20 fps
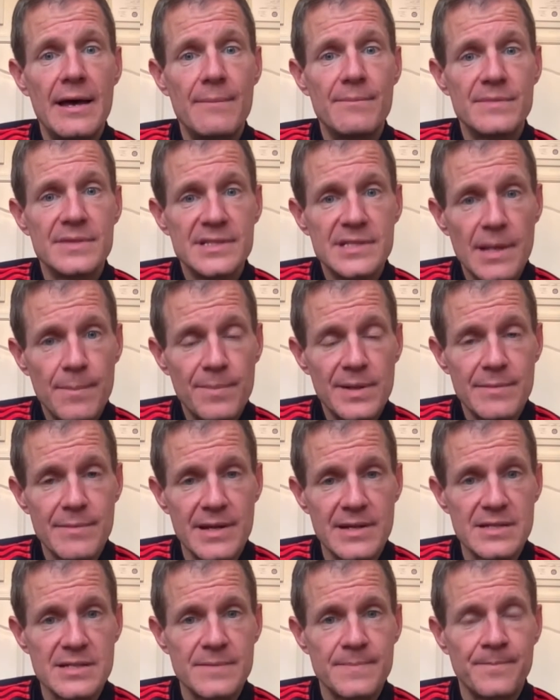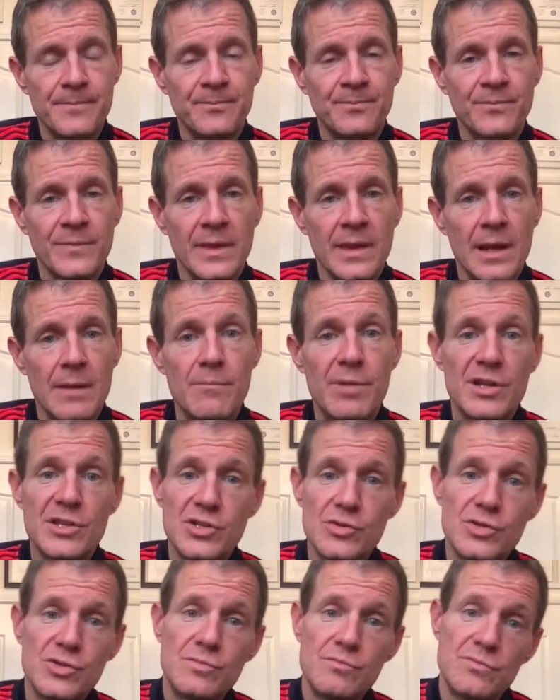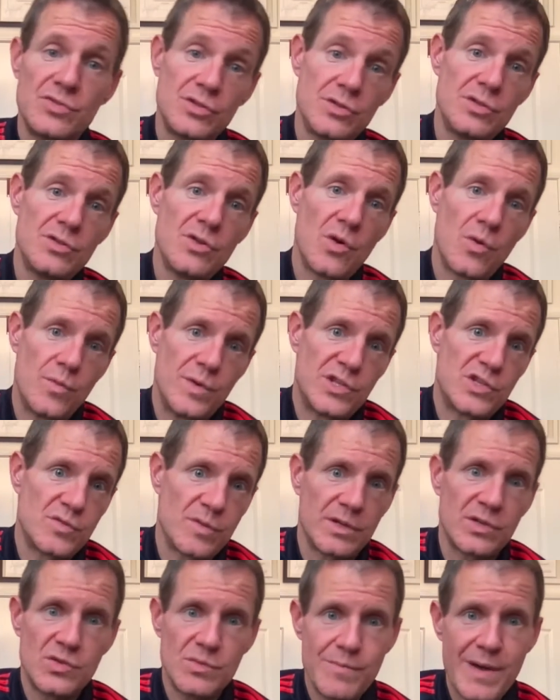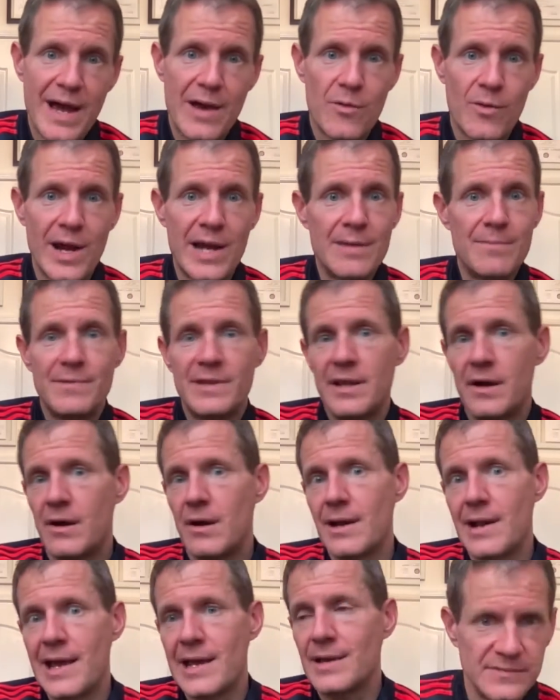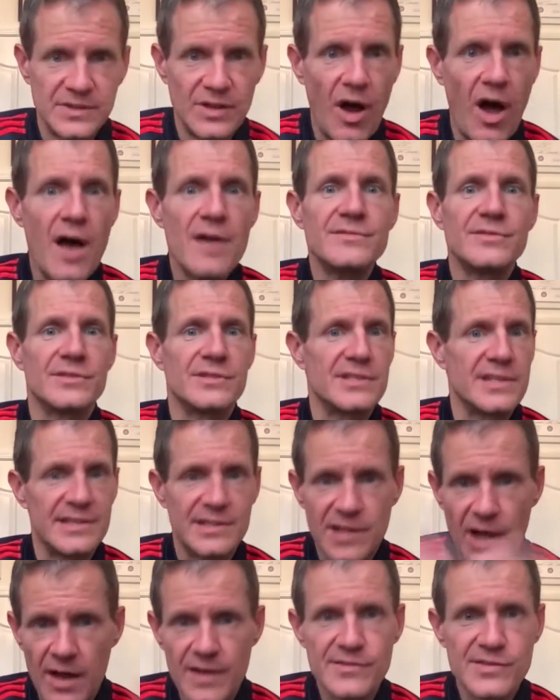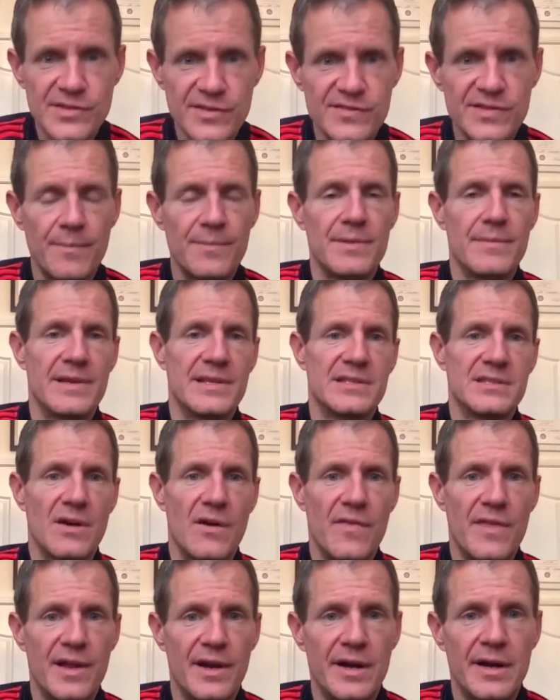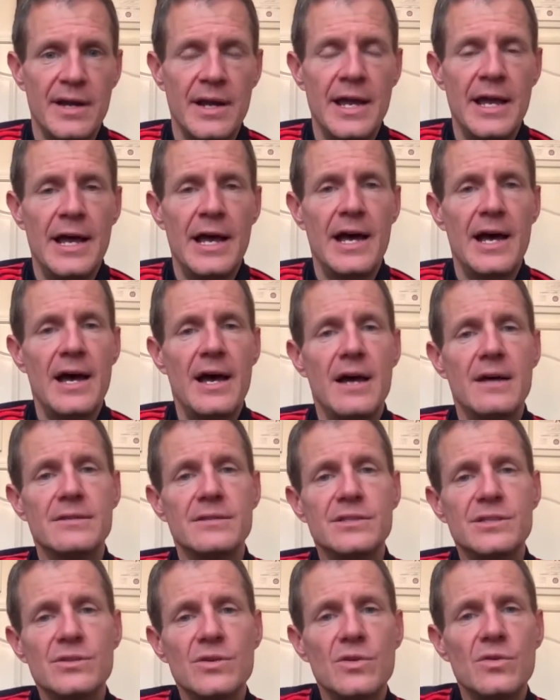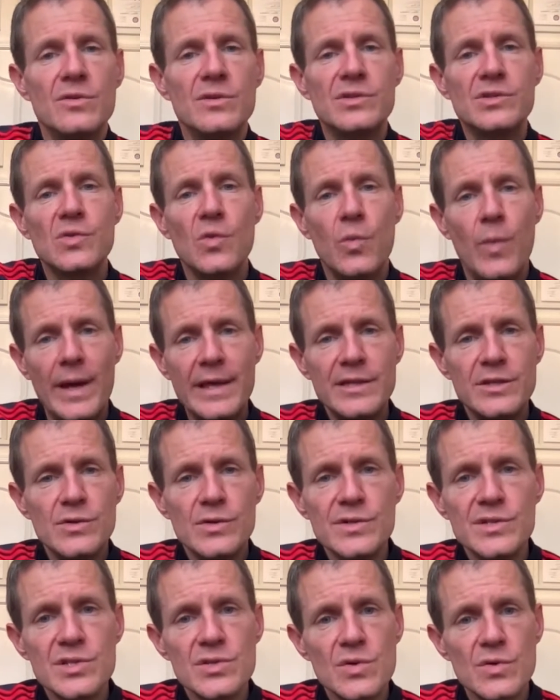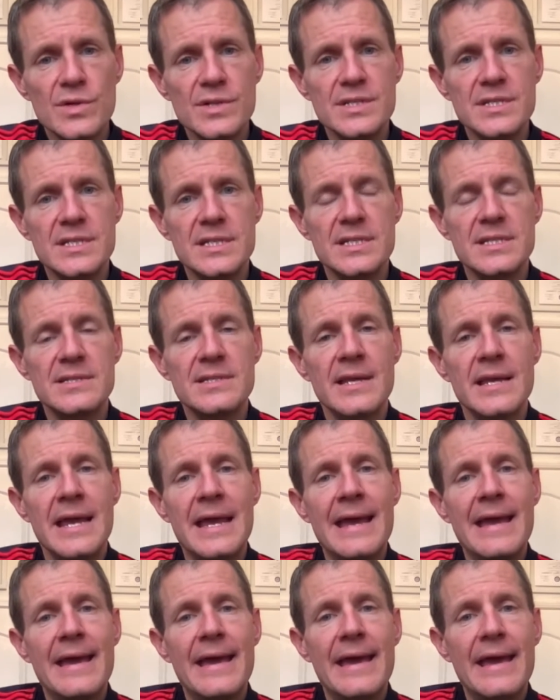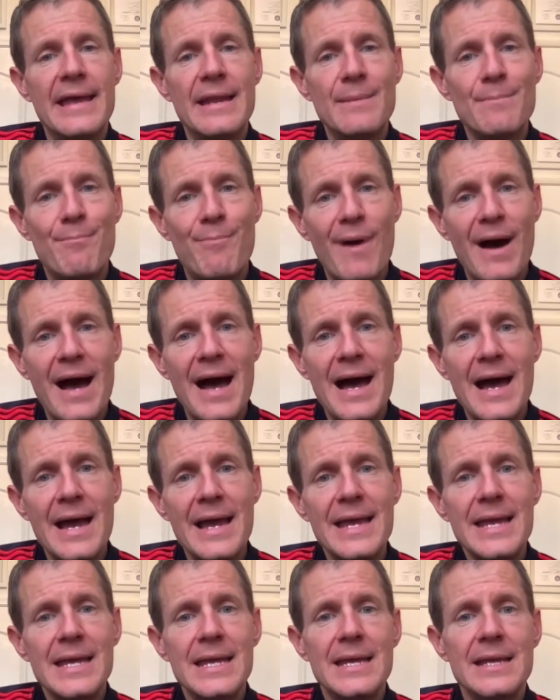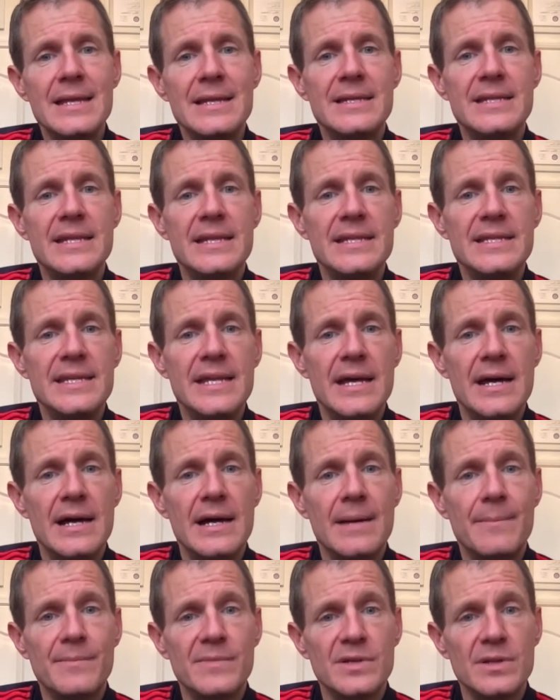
supplement, but you should know which one to buy, right? There are like thousands and thousands of supplements out there. So vet your sources and buy the